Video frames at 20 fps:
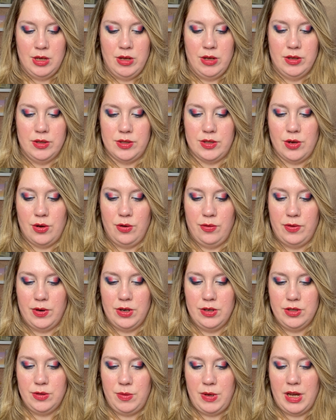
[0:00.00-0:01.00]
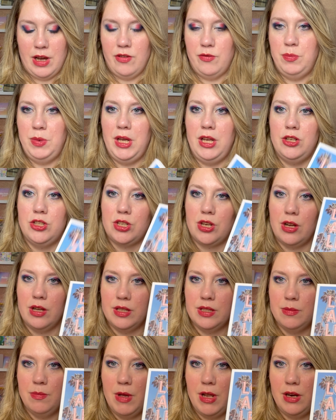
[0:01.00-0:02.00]
So first we have BH
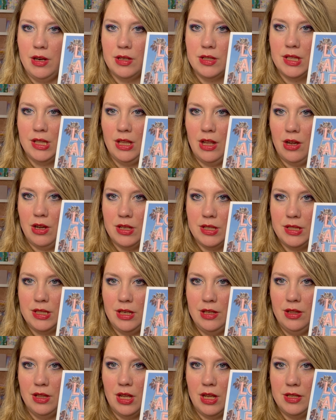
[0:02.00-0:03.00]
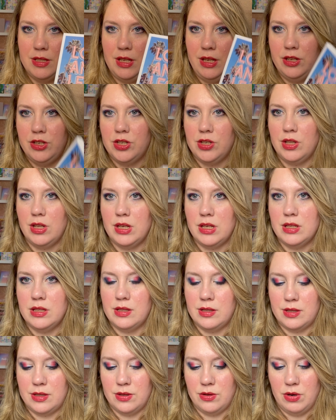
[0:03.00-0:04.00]
Cosmetics Lost in Los
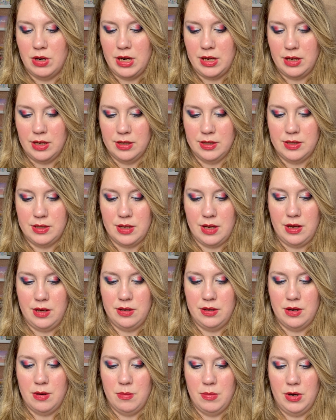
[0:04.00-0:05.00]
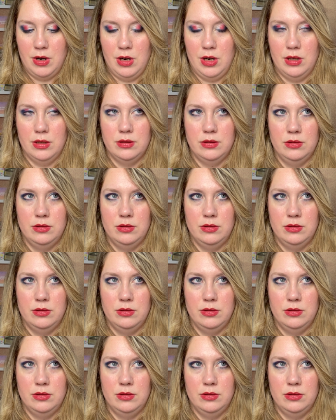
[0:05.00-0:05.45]
Angeles, or I guess at number